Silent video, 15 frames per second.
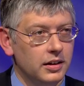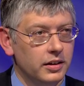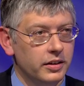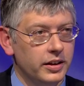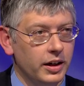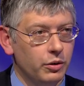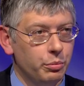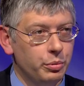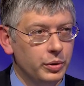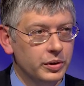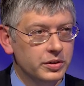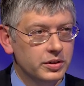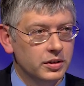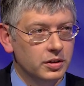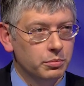that will put
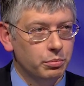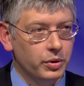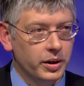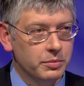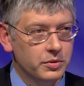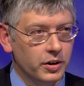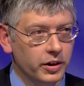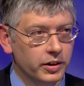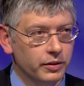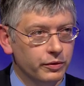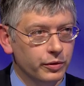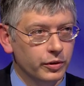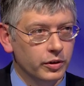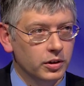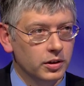us in the prime target
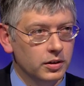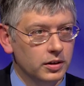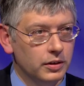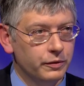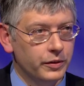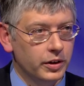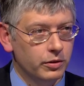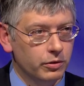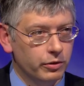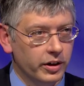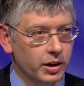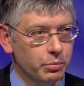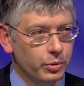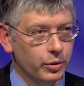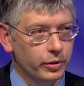for a federal
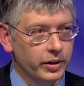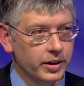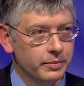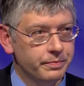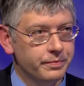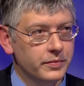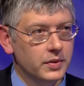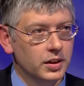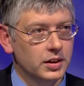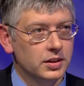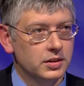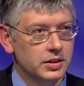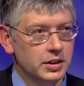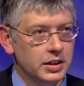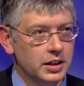grant program,
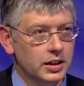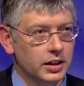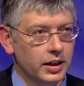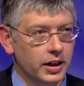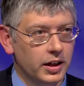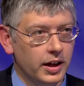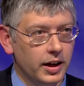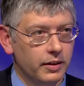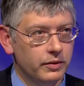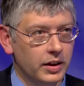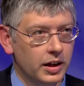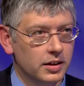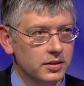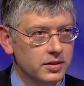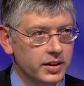because you need to kind of have
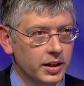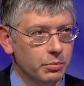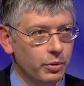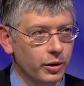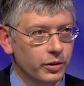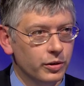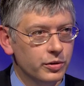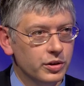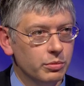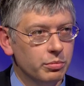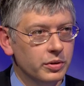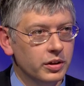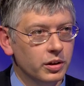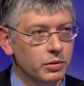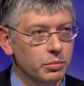that state partnership
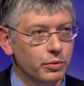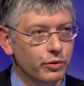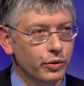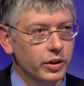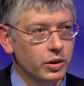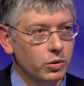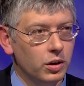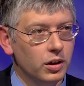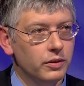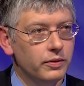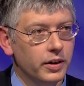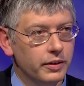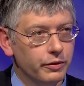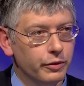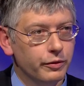in there before you
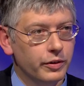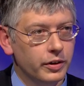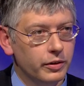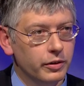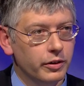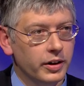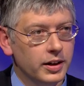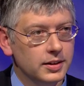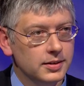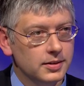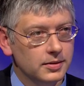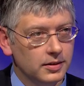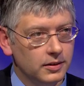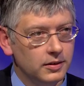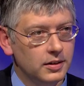qualify for federal
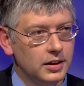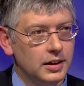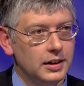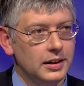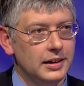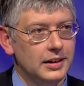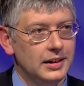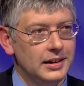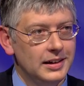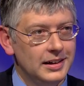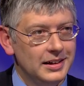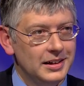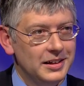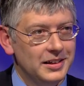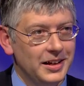grants. So
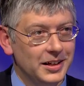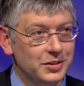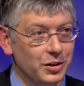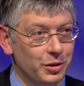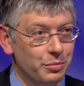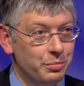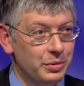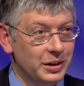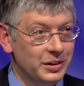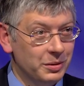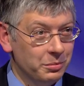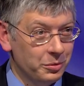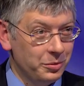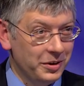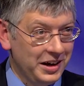that's our big
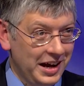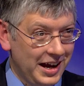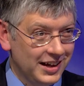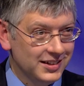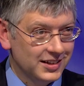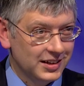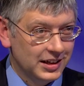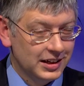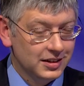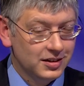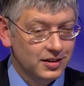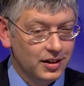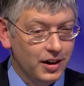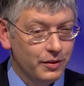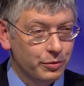number one ask, and it's
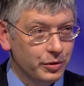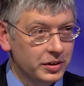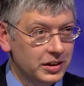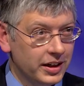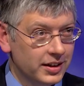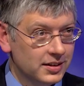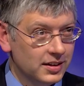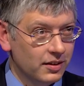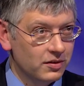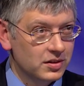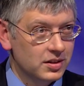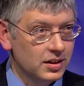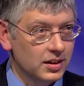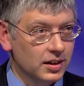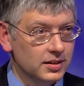tough with
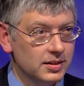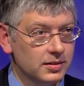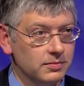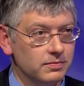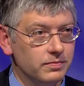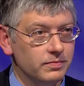976.